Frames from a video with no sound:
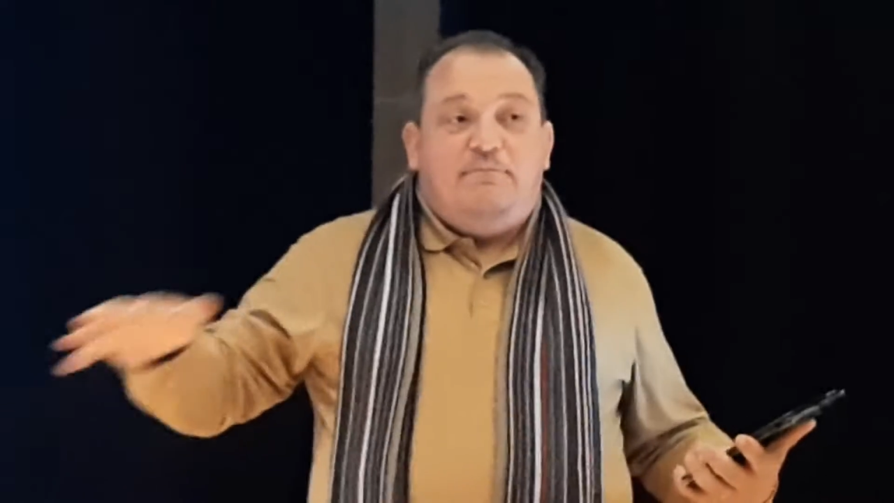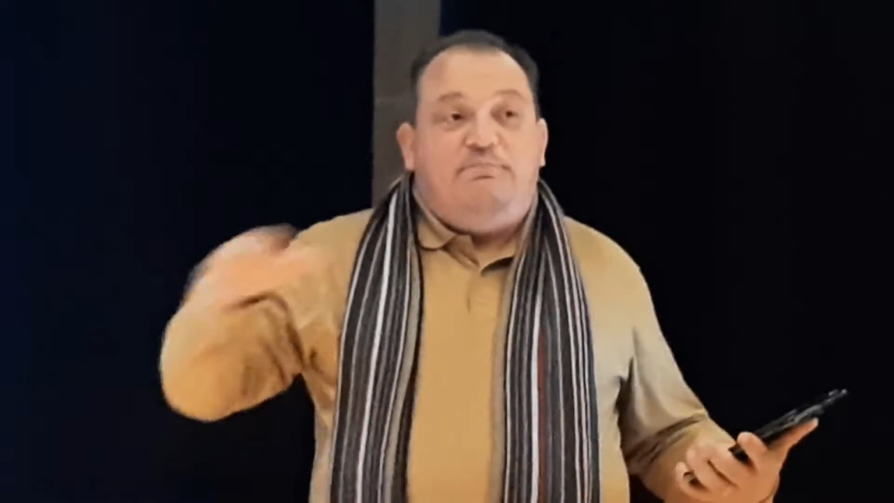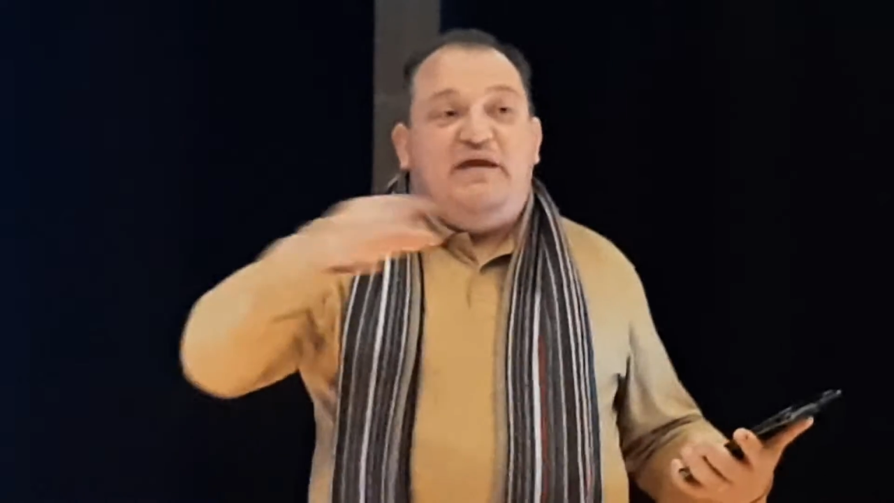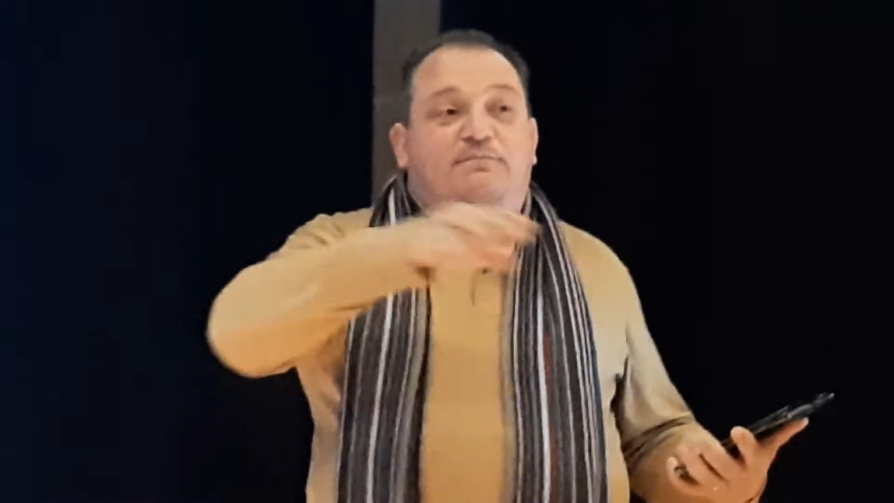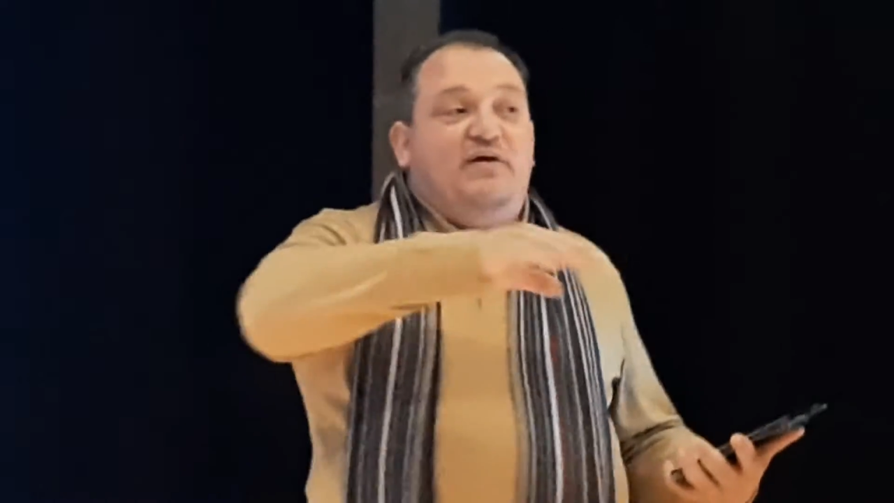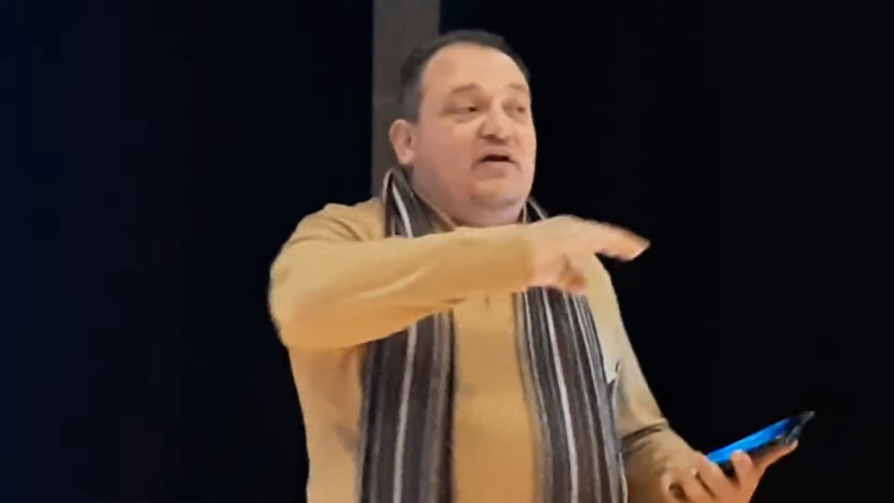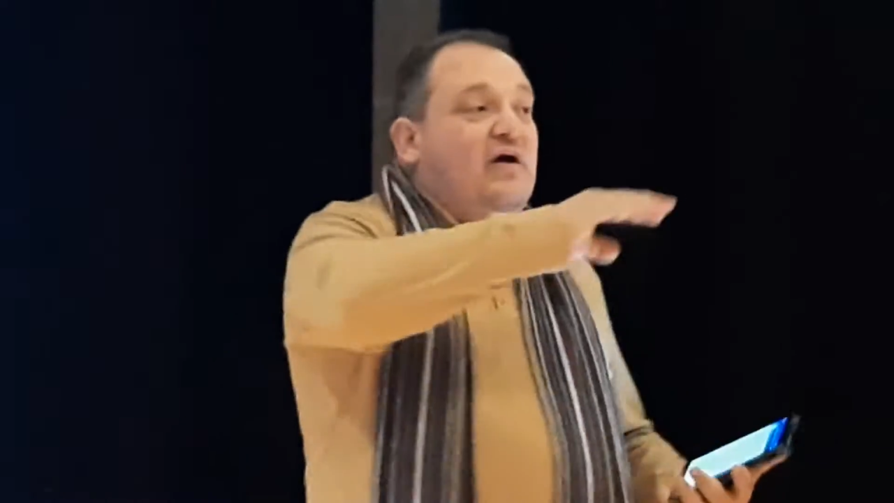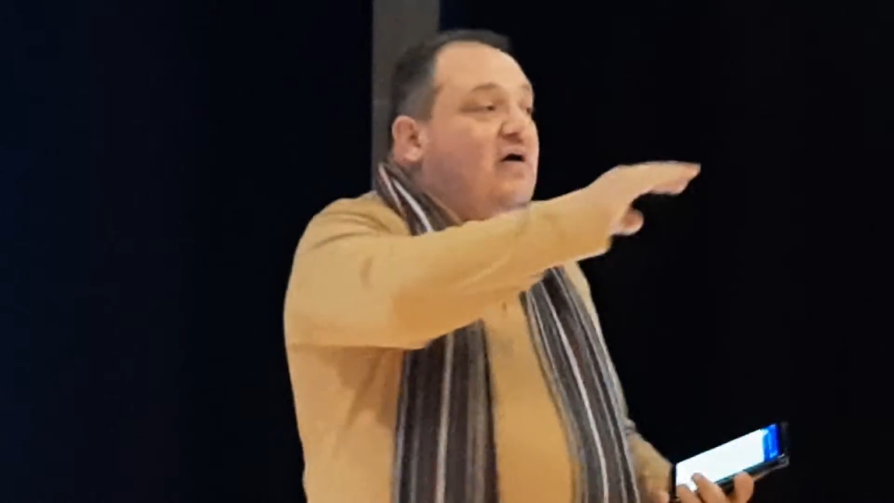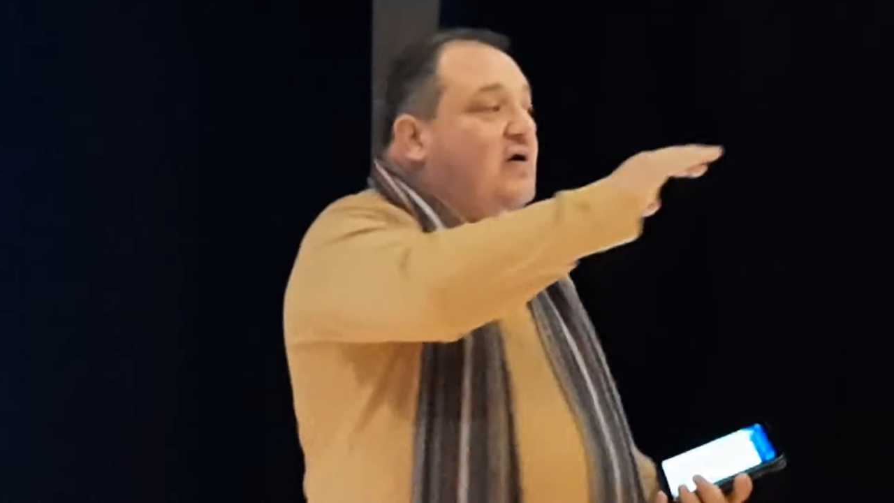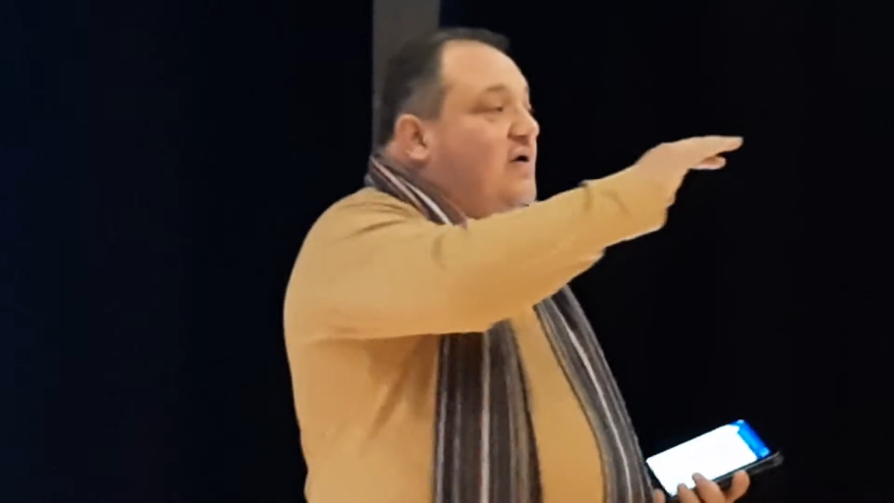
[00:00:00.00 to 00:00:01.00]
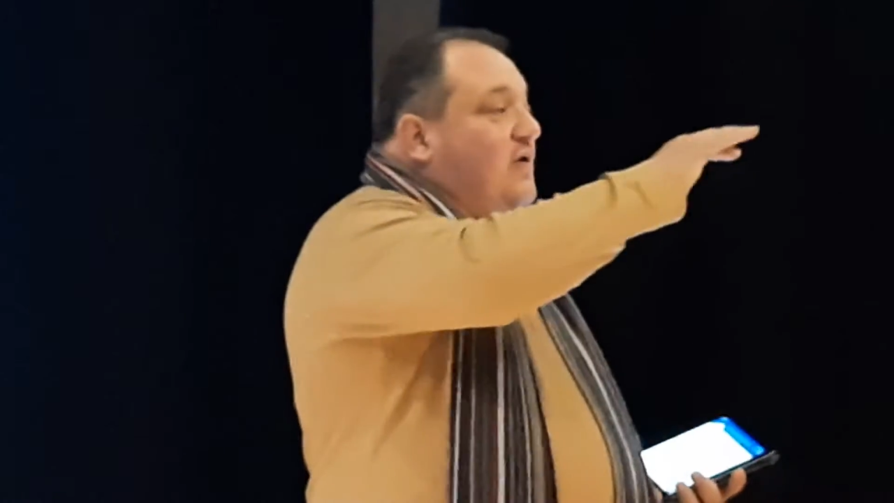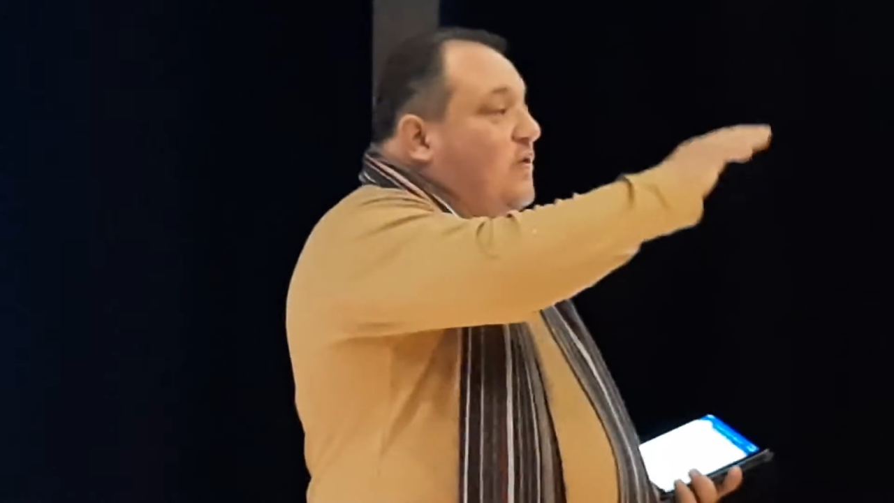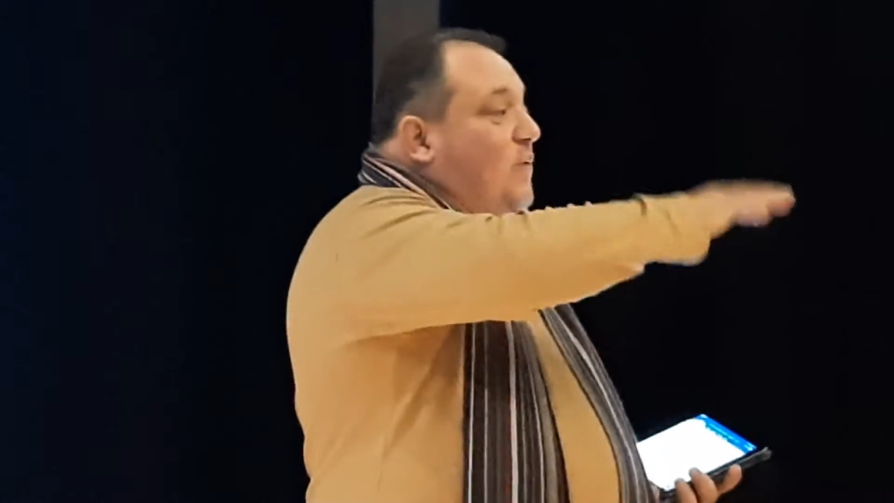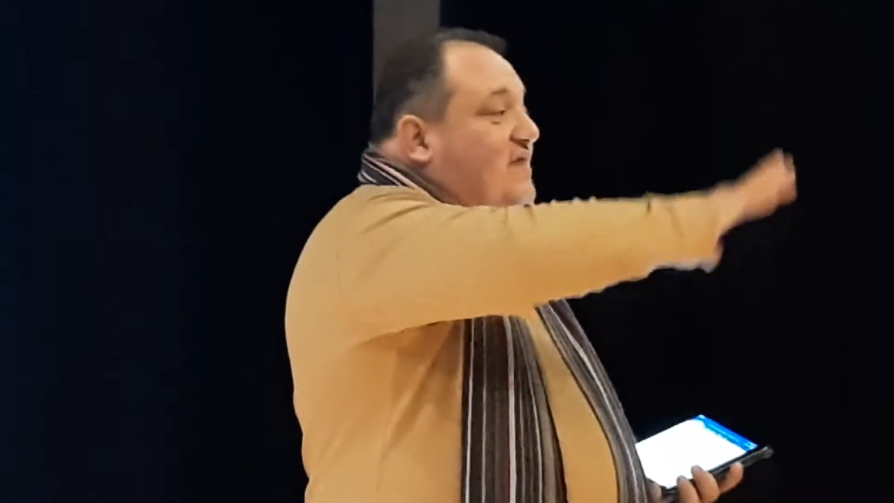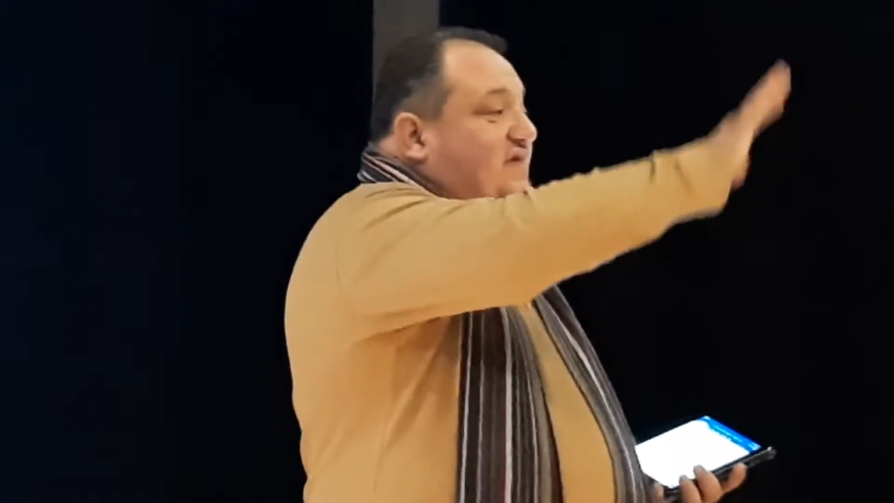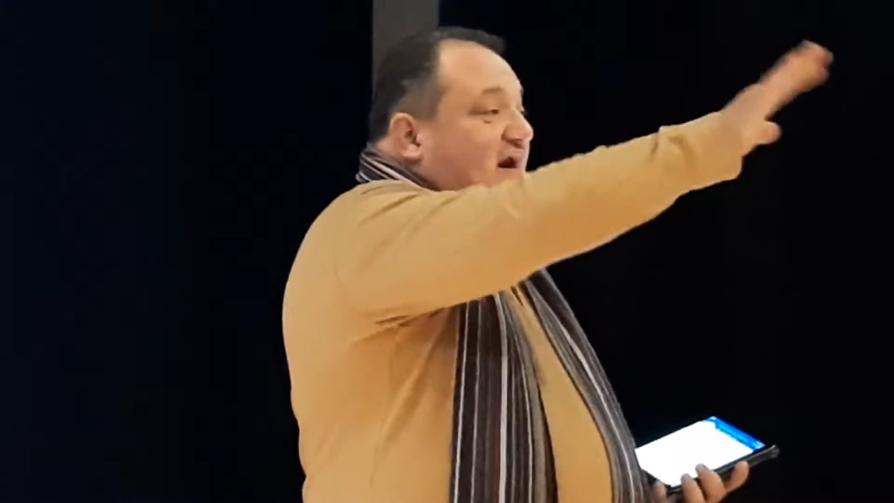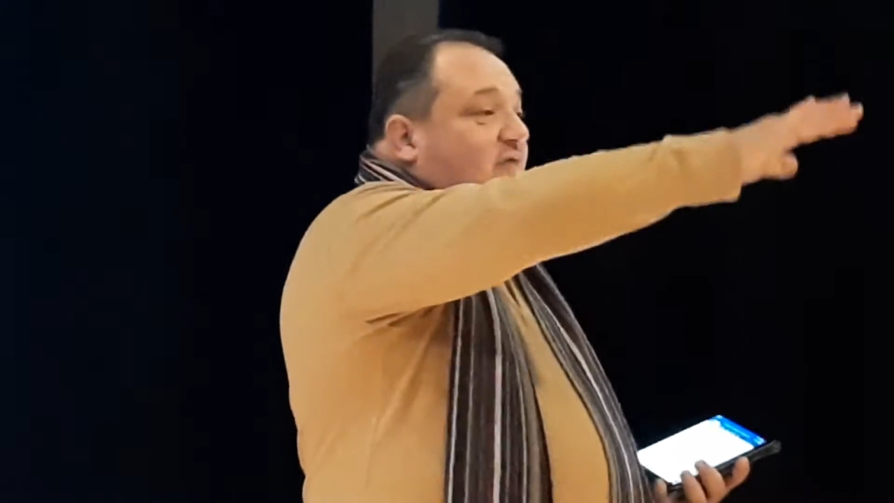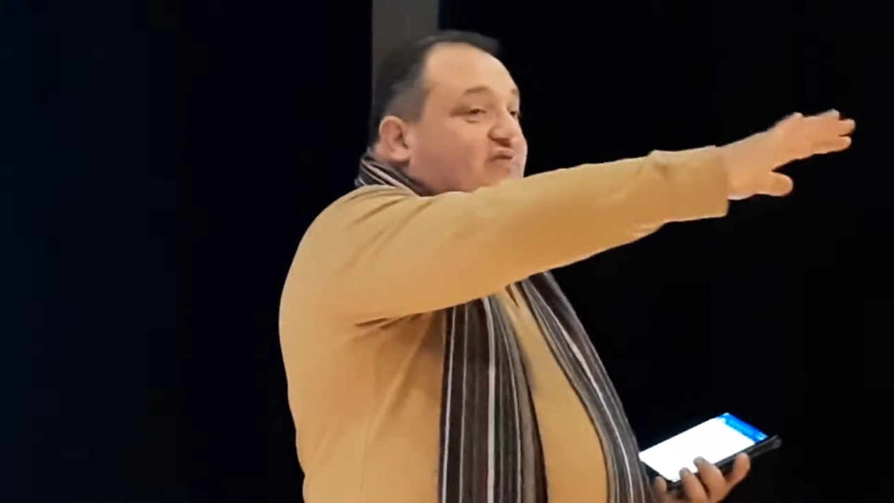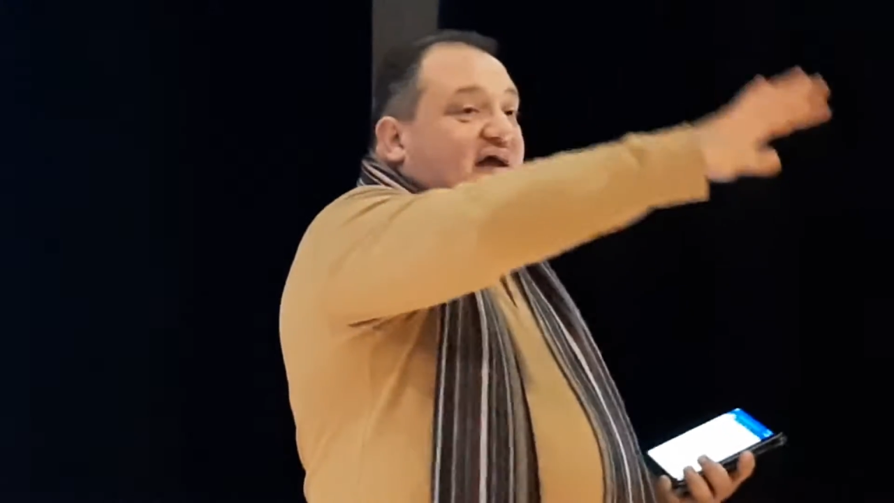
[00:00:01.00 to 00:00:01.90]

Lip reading: people went around